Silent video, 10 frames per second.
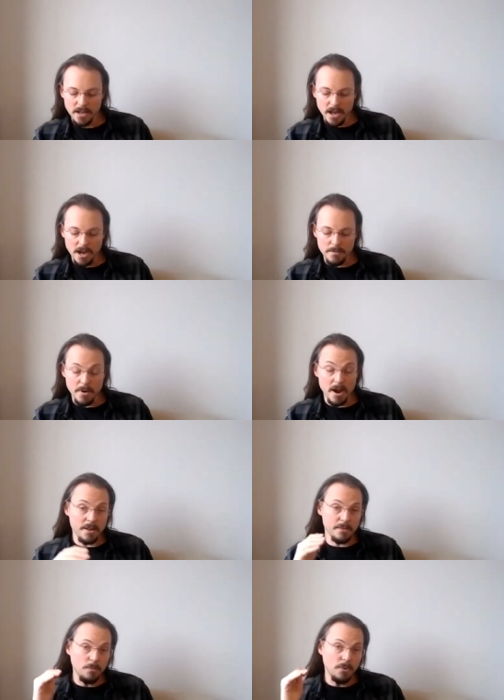
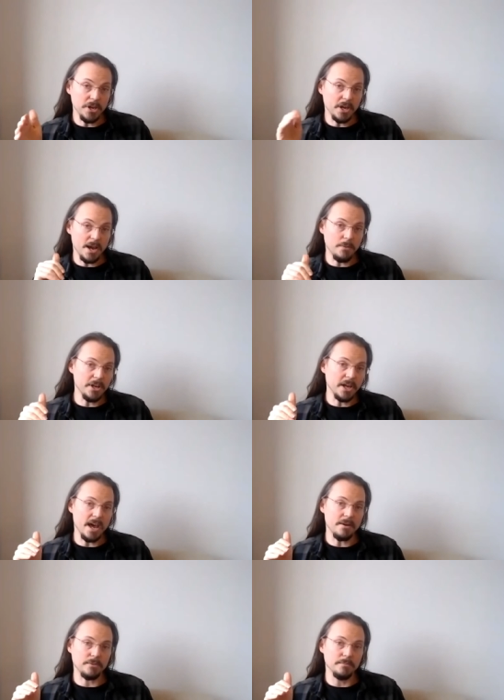And what you
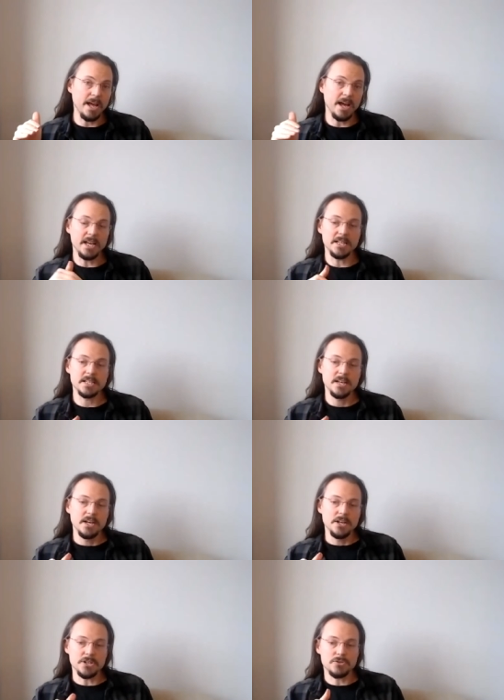get from there is
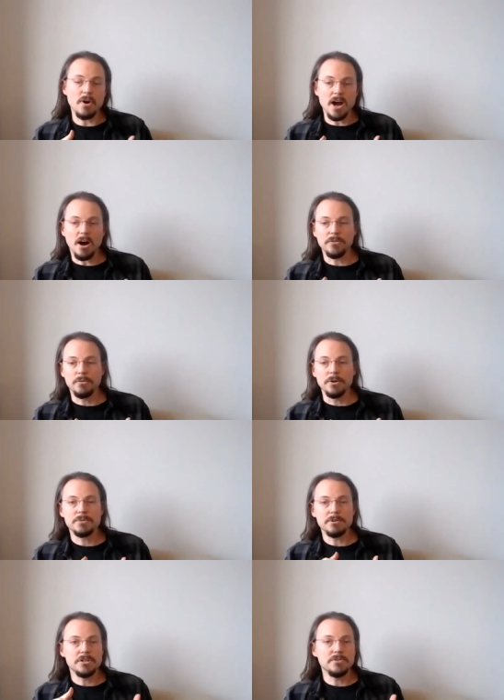just right
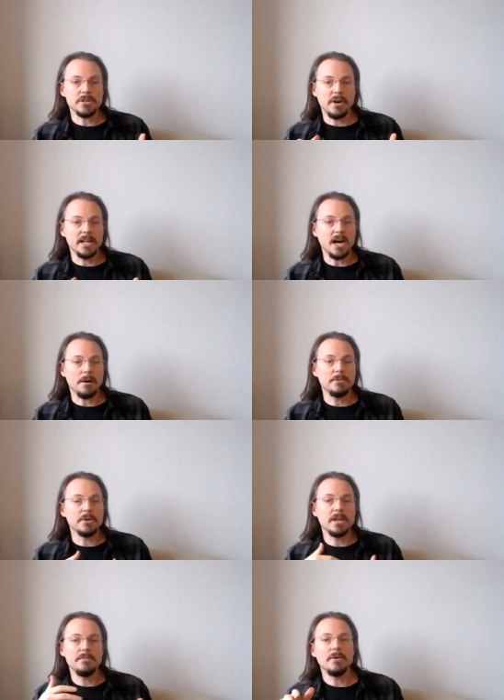afterwards, once you've signed up, they'll
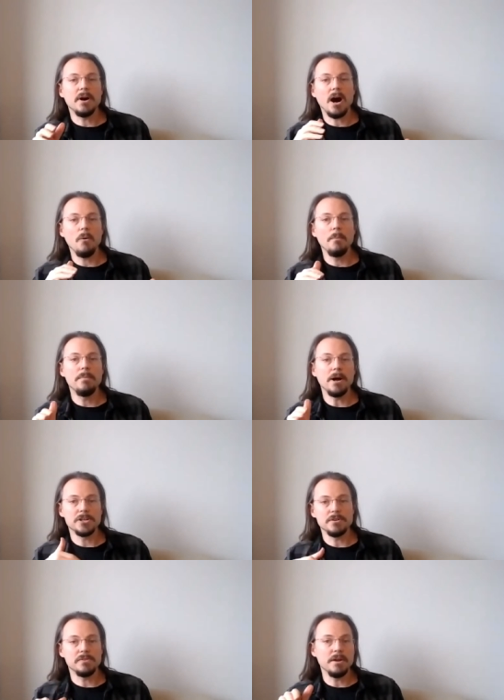give you a whole
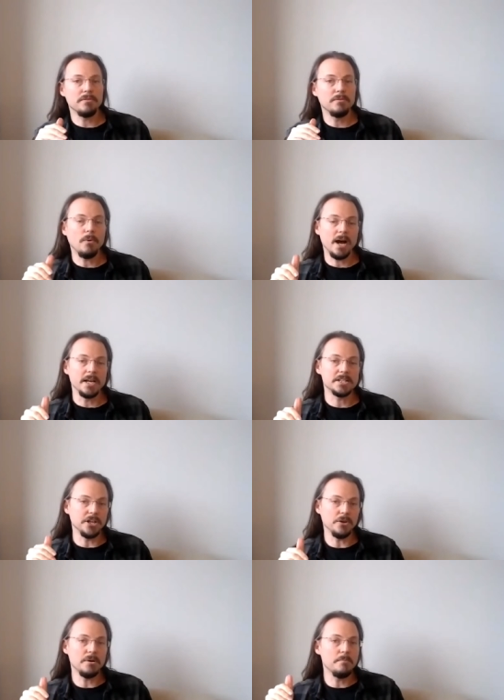bunch of different ways that
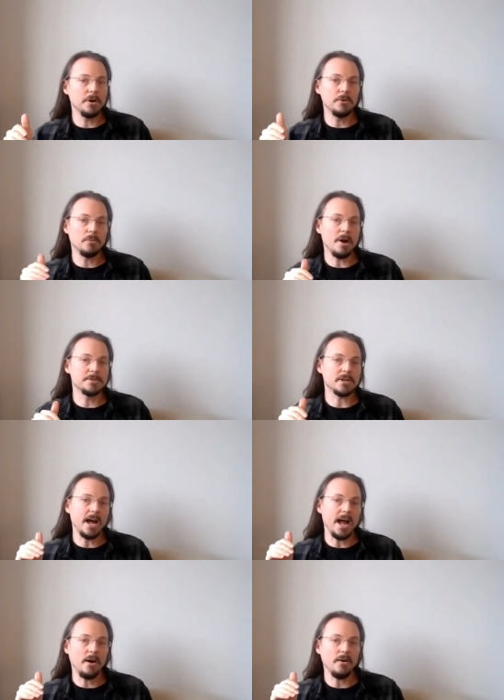you can build a
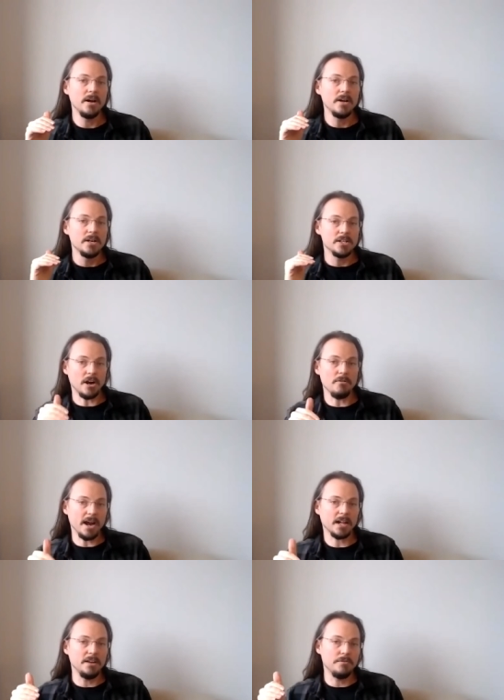website out
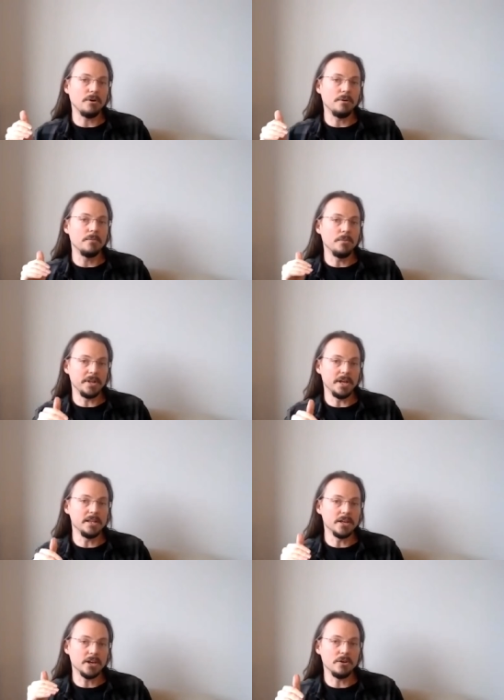directly from
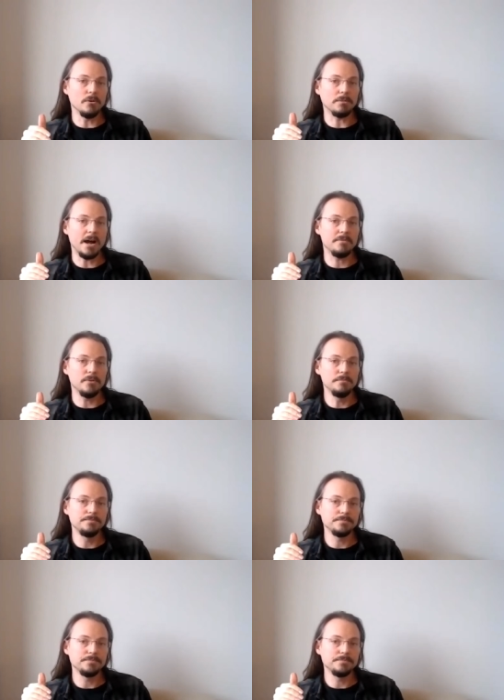within the Google platform.